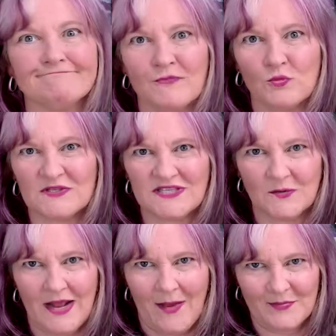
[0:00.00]
We'll see what
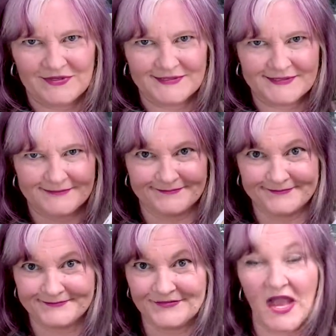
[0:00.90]
happens.
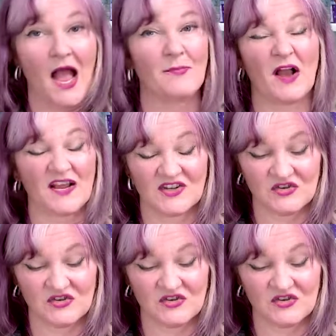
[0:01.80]
I'm not going to do